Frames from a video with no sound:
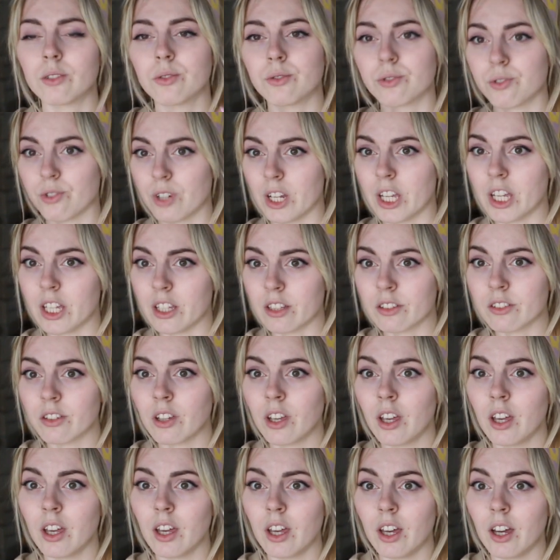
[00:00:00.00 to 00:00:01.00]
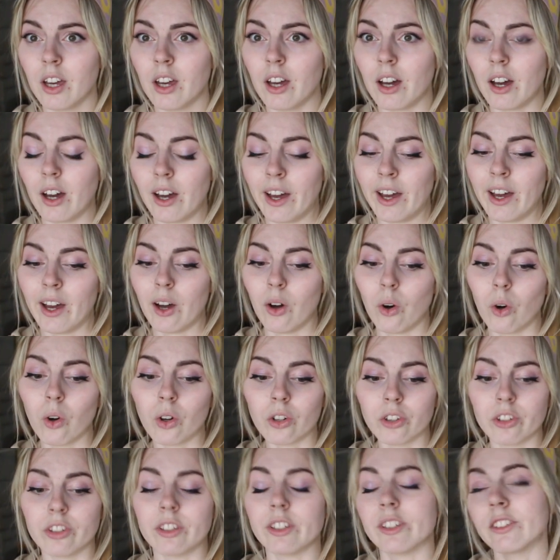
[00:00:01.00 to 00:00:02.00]
read
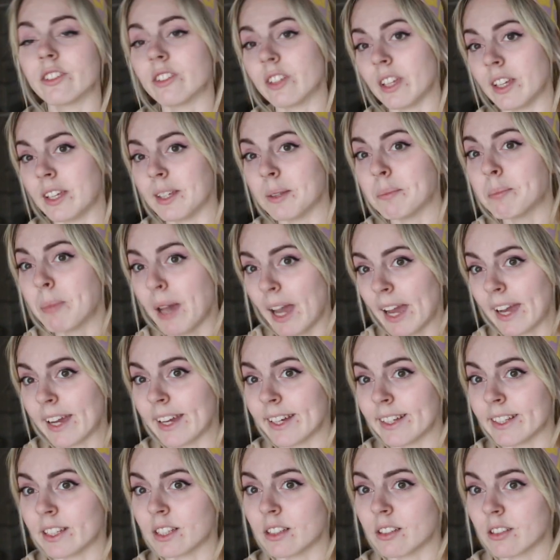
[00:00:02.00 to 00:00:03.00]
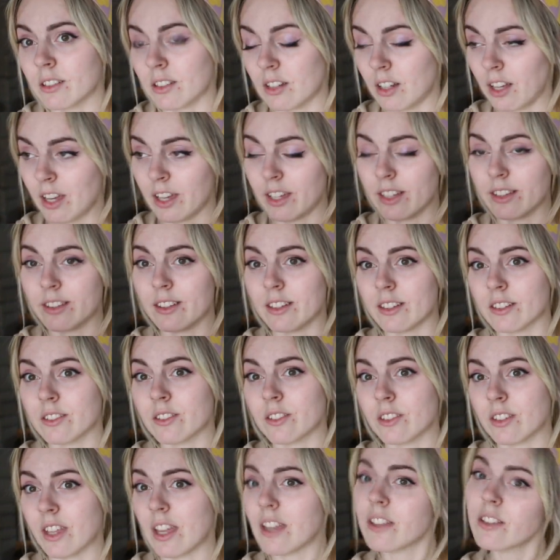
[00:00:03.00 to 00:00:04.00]
on the seed packet, like this,
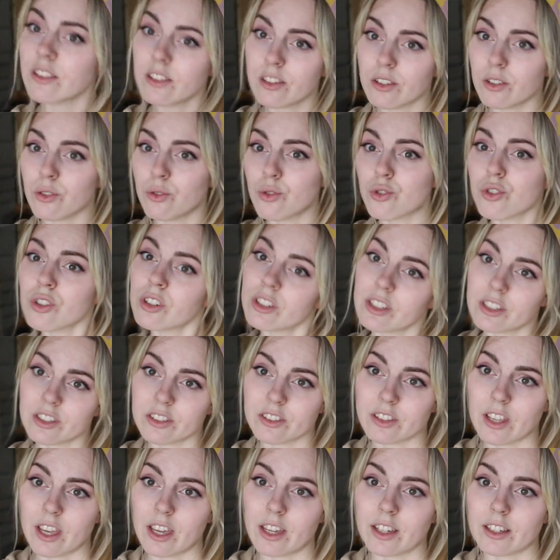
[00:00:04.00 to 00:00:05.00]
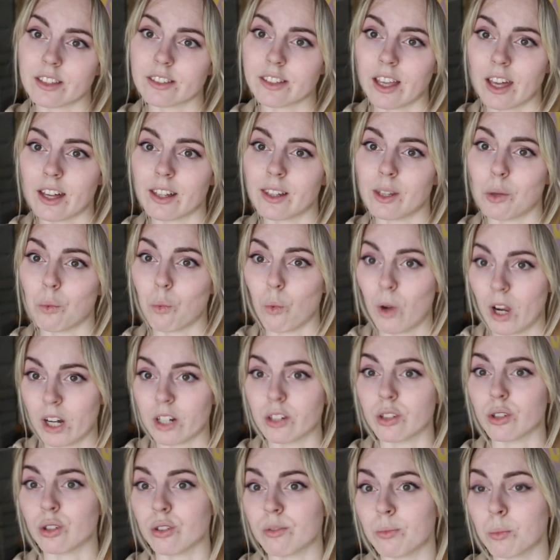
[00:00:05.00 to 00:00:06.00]
they usually say exactly
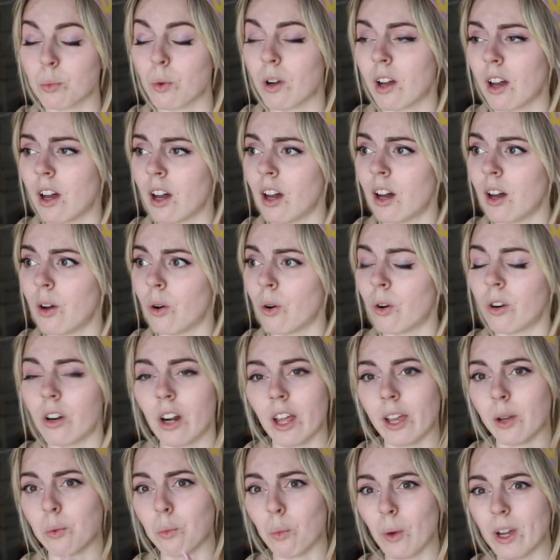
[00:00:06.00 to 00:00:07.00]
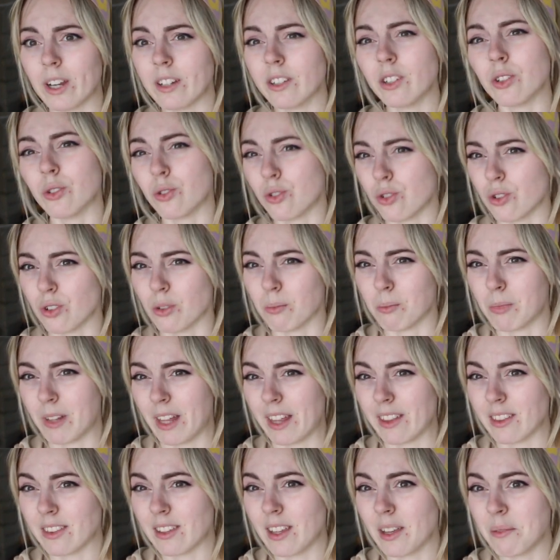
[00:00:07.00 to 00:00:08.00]
where or like when you should
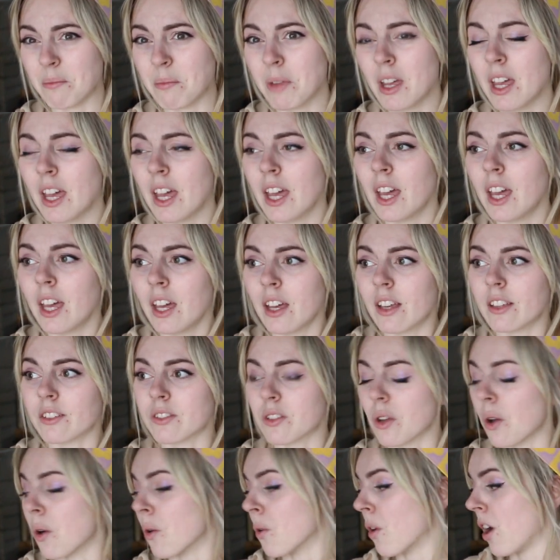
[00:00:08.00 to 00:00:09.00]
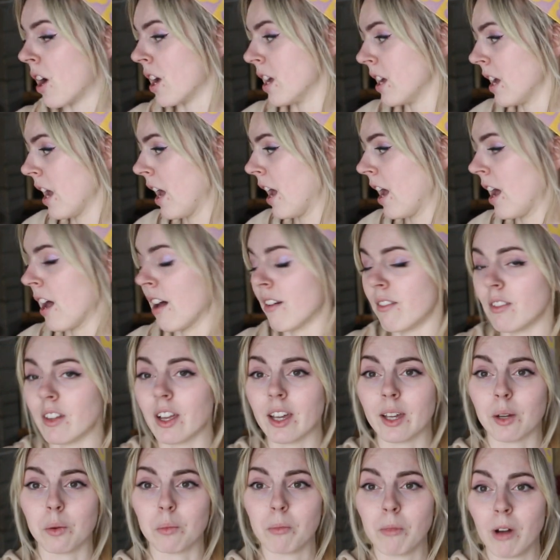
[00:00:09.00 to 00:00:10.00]
plant them. So I have
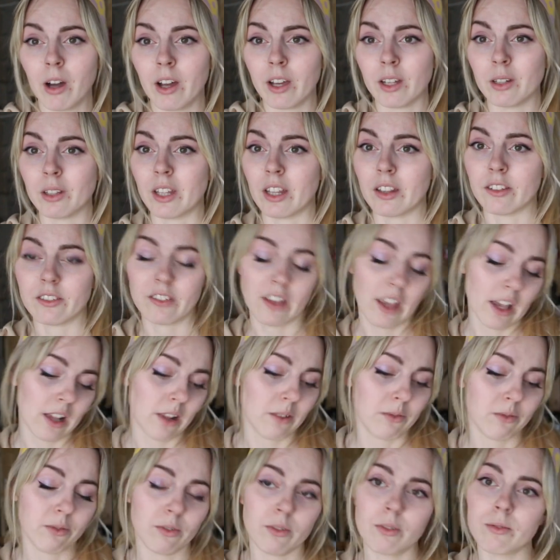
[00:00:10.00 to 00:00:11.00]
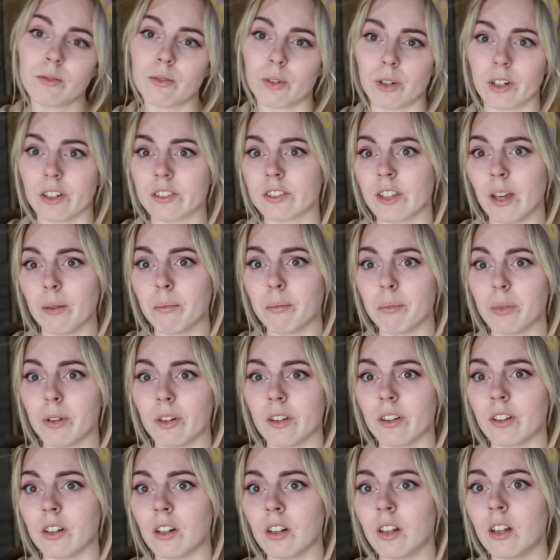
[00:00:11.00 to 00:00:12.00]
like mine that say, for
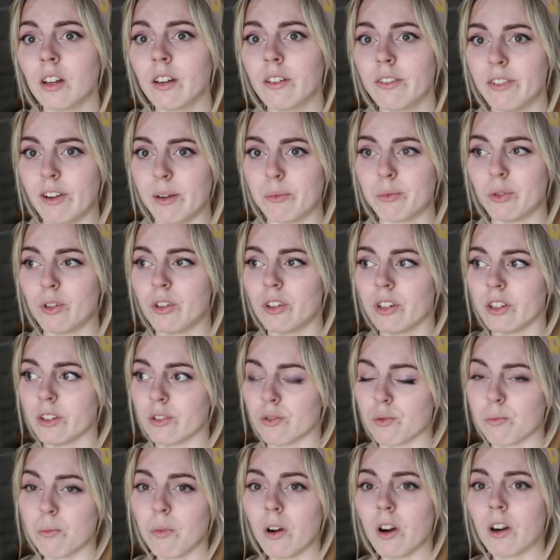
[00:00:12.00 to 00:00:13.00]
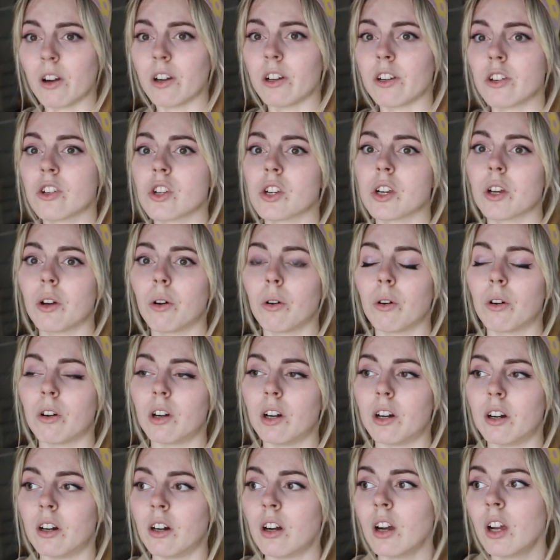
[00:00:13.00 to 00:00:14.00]
example, February to March
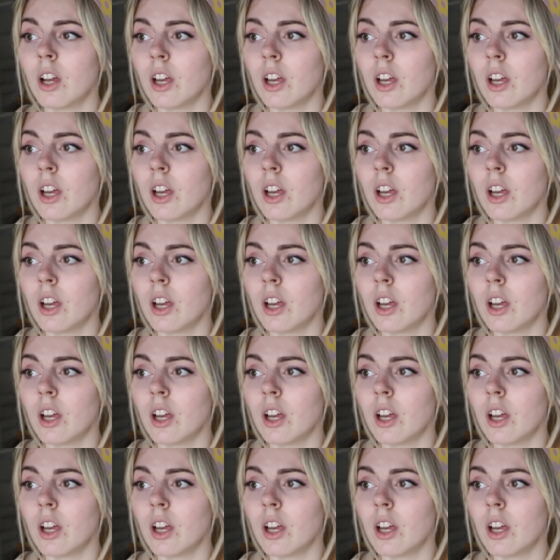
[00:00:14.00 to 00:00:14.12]
or